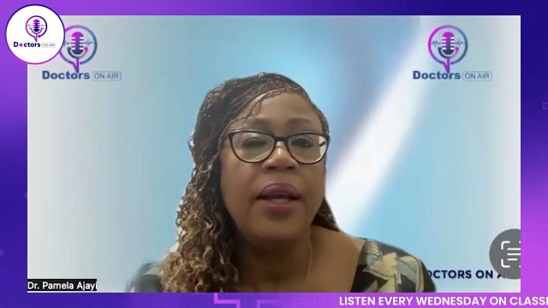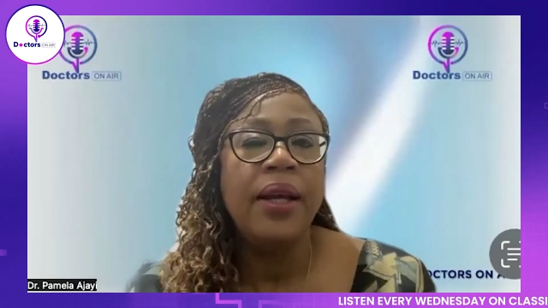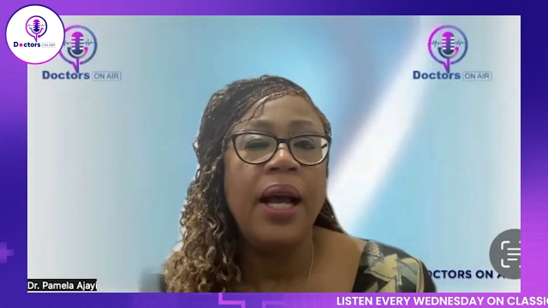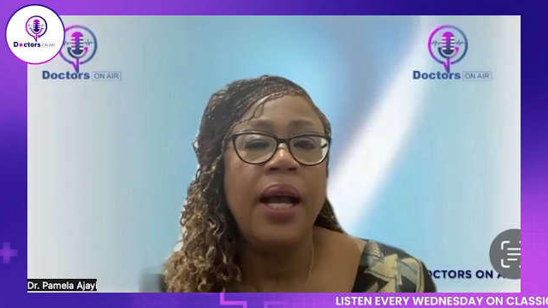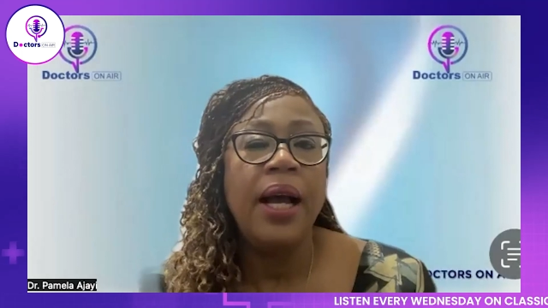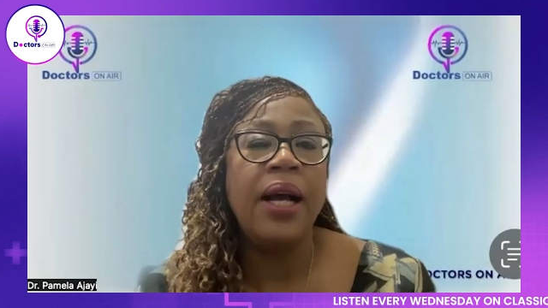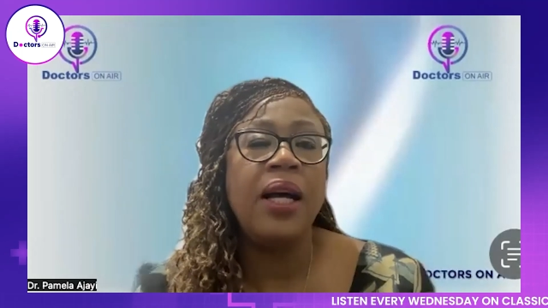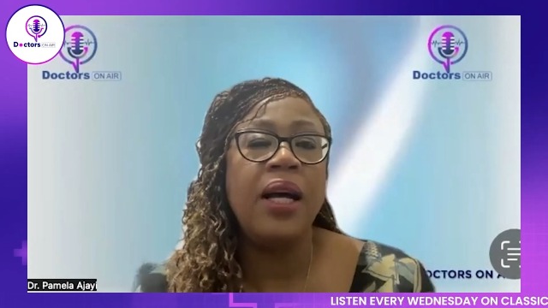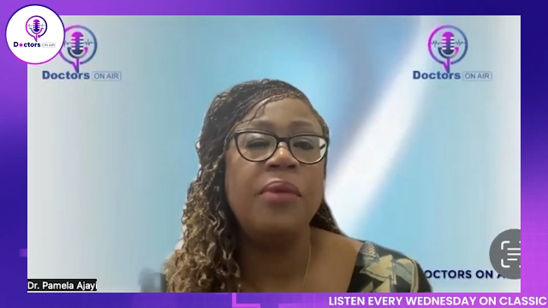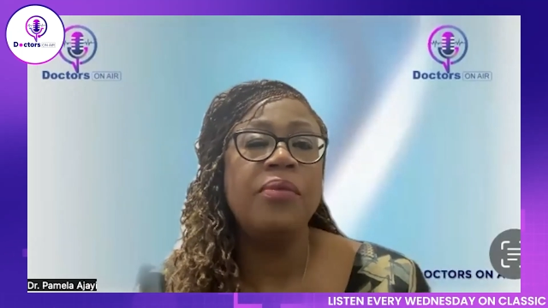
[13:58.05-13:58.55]

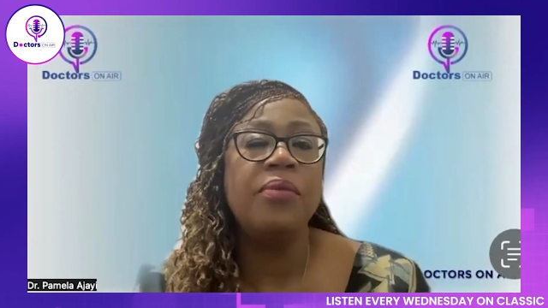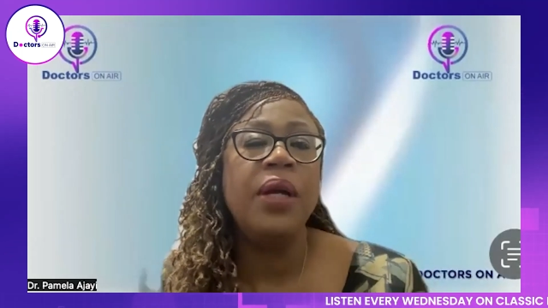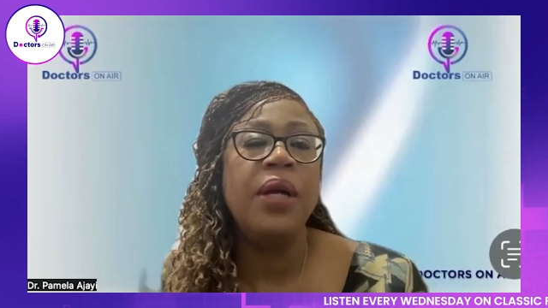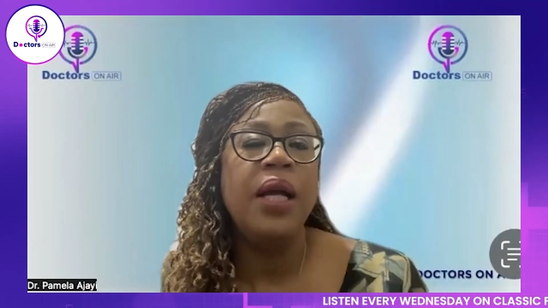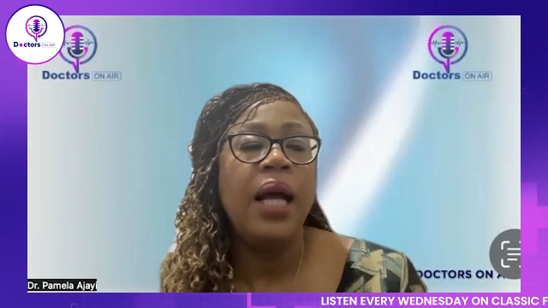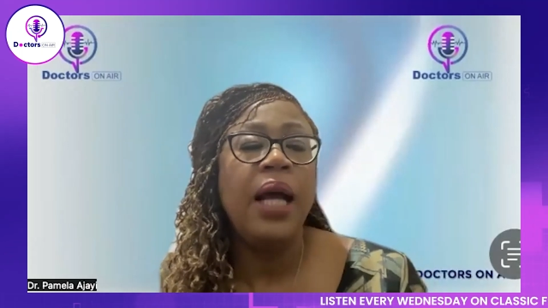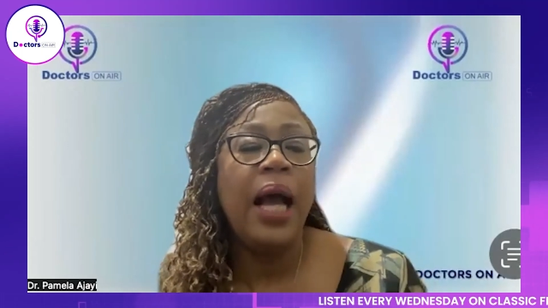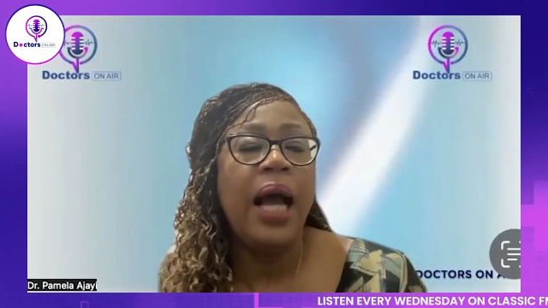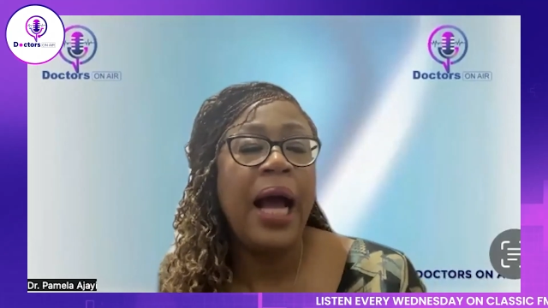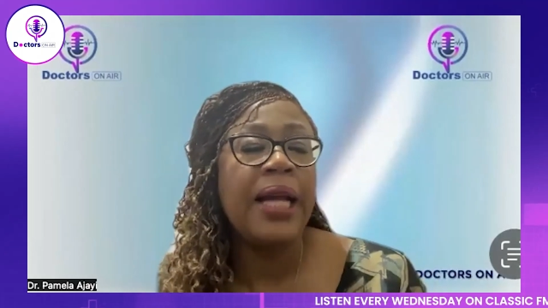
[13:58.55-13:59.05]

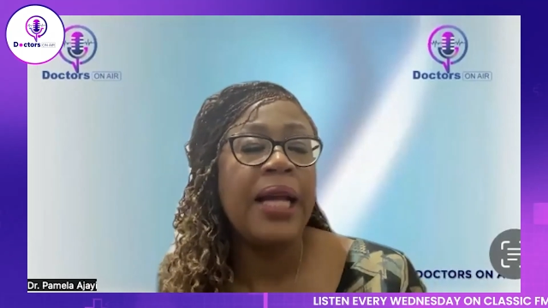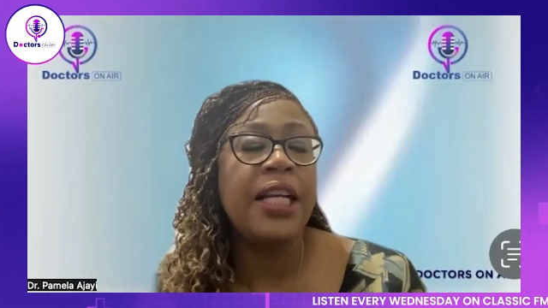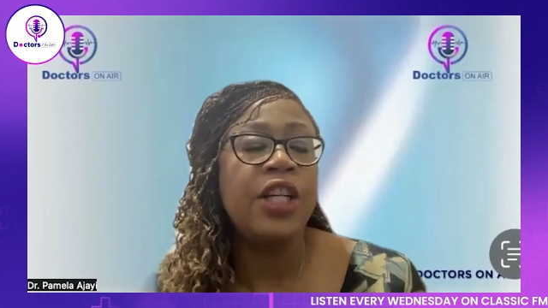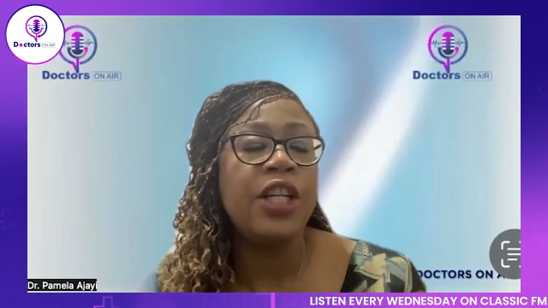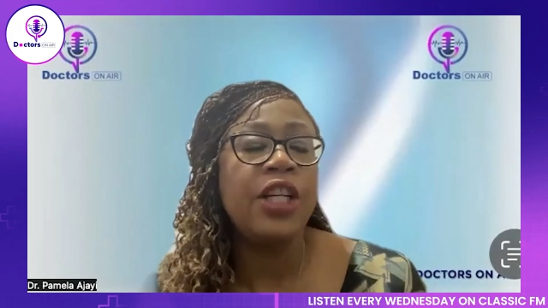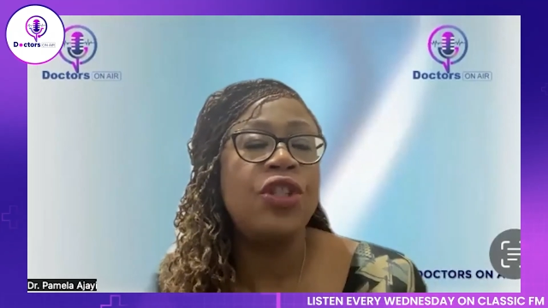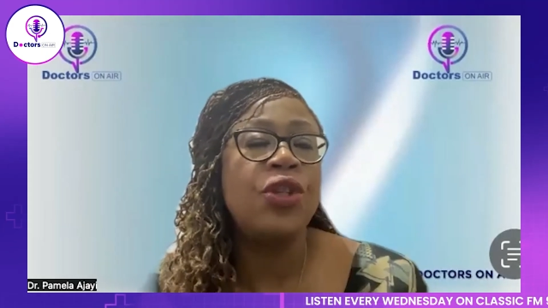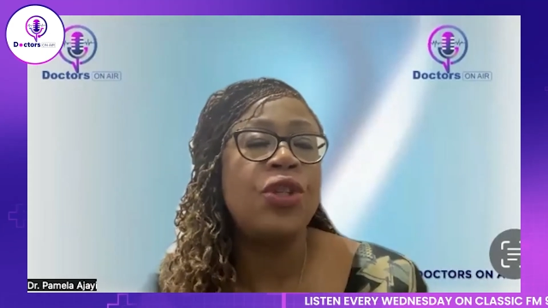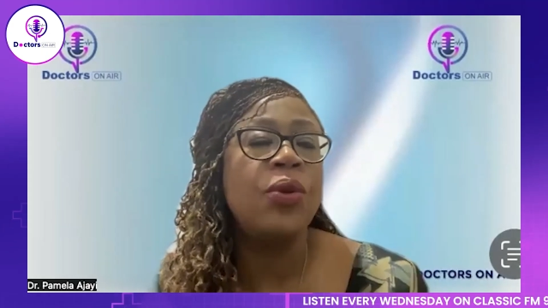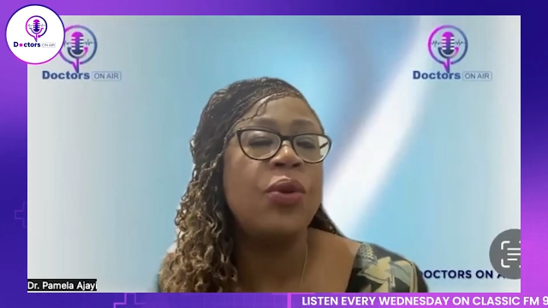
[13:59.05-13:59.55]
Adding
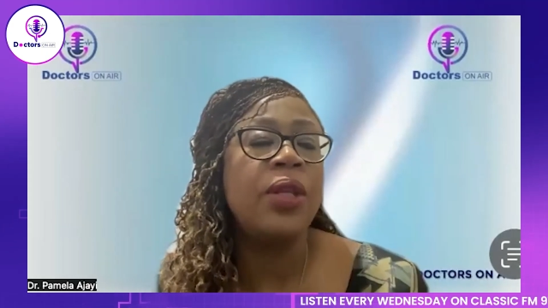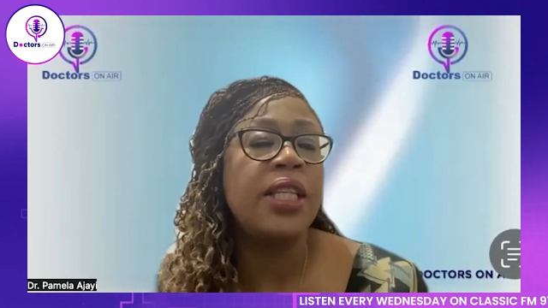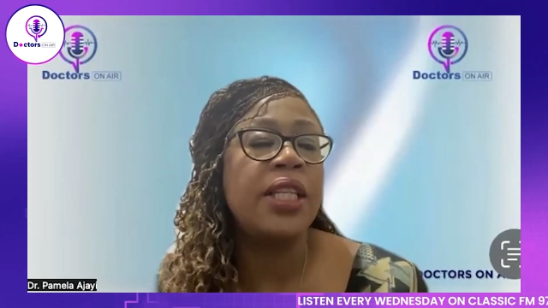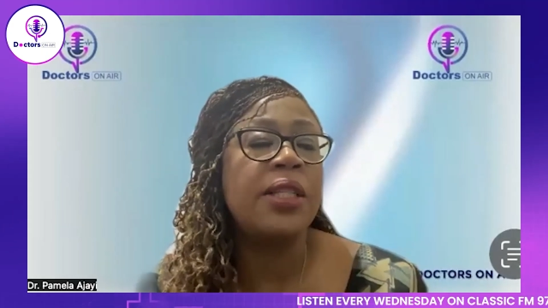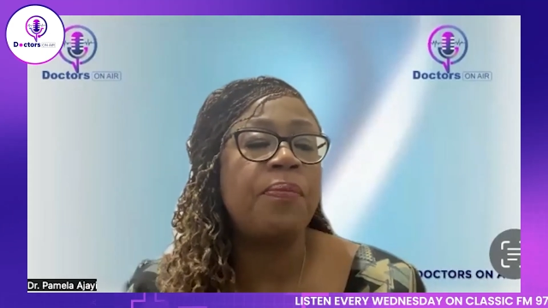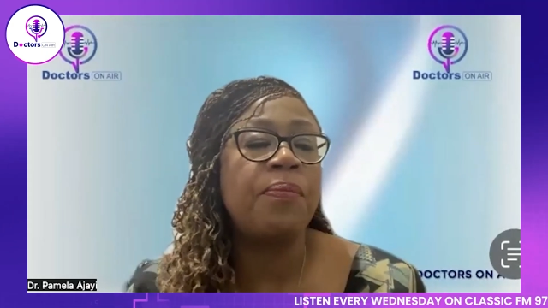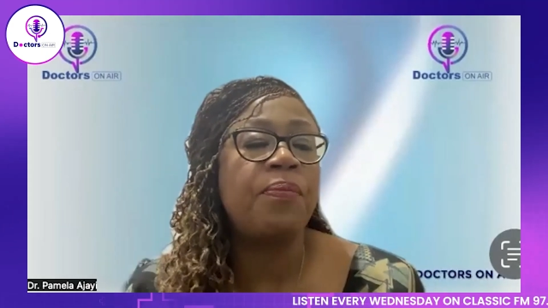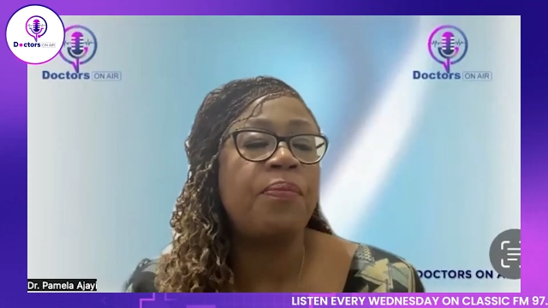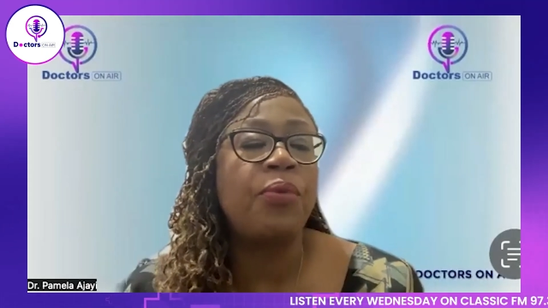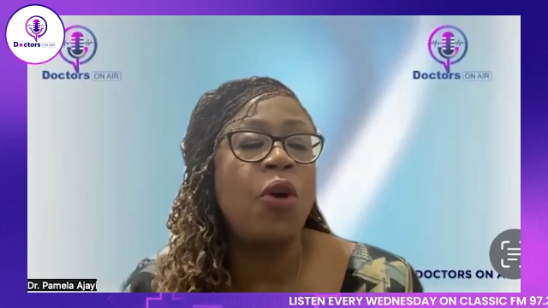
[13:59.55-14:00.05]
to this